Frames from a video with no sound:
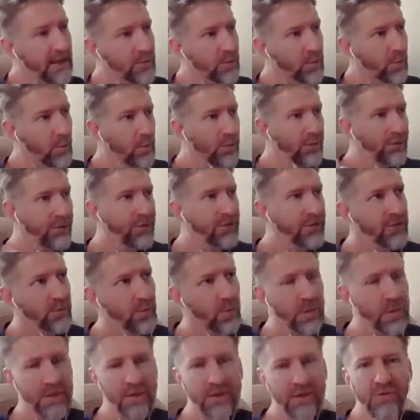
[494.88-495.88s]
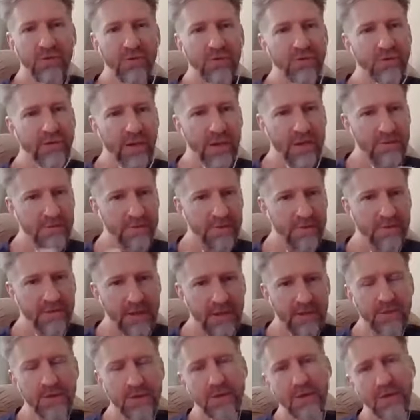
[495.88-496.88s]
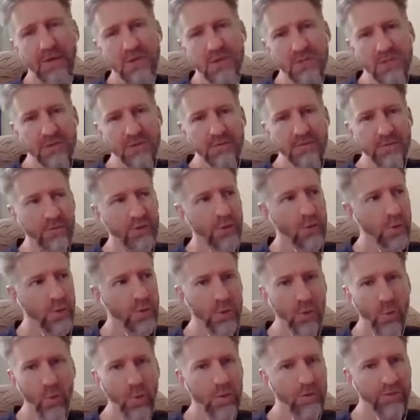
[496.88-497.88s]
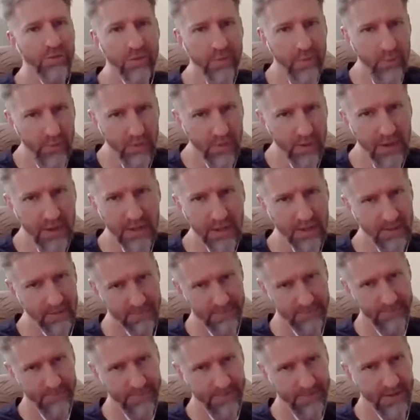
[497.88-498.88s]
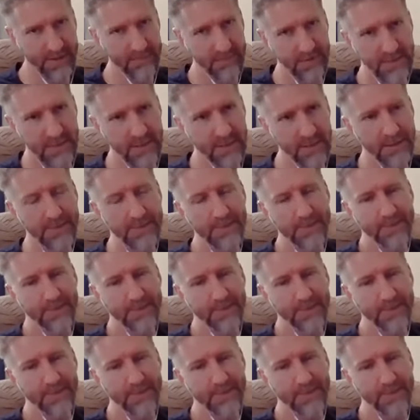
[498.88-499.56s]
what's a good way to just kind of as an introduction of knowing what to pray every day?